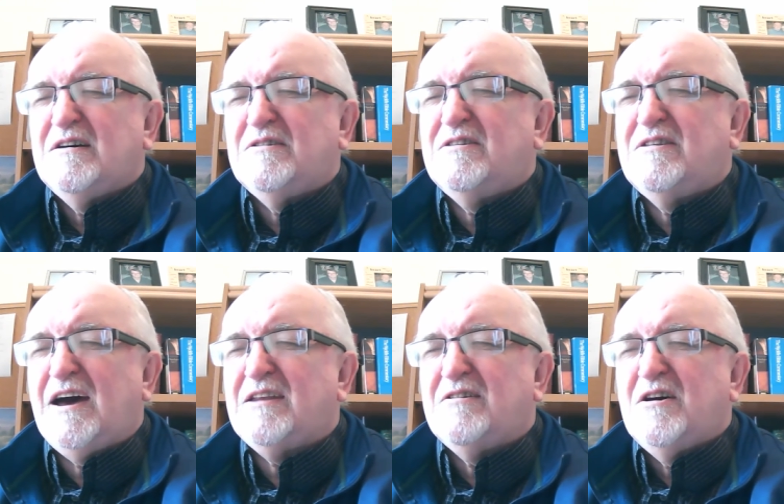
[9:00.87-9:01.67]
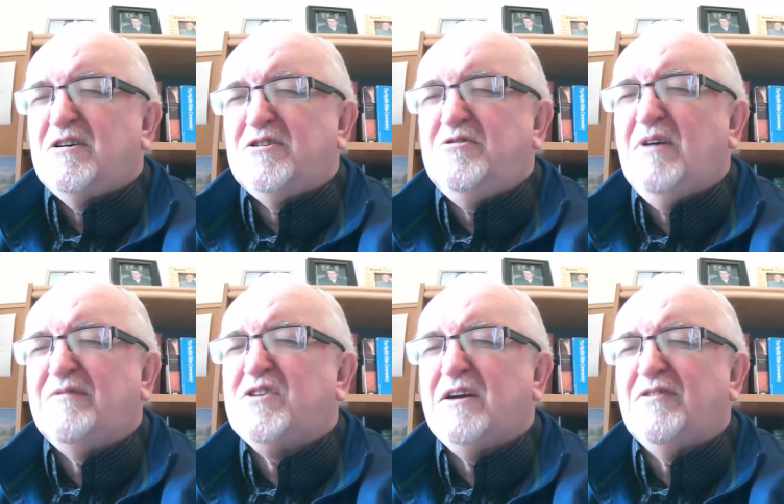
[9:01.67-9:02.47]
that you
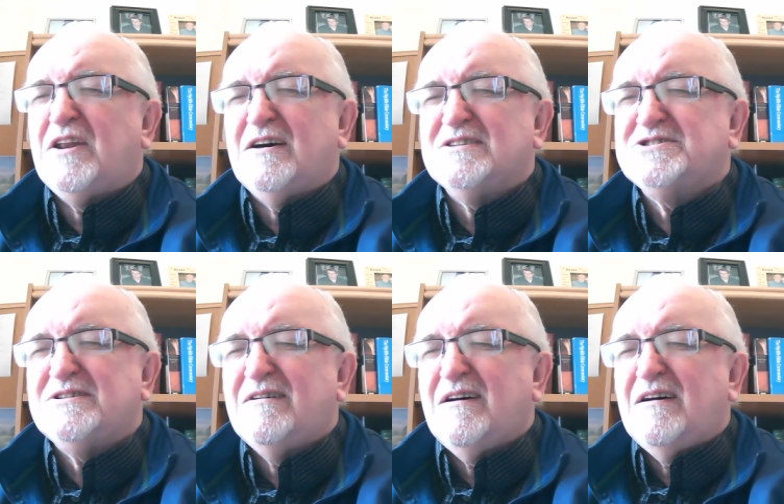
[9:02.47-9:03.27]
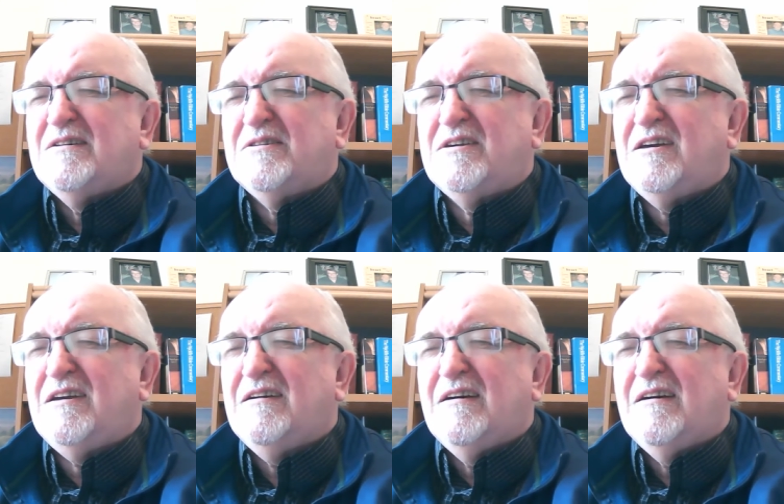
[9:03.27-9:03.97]
have given us the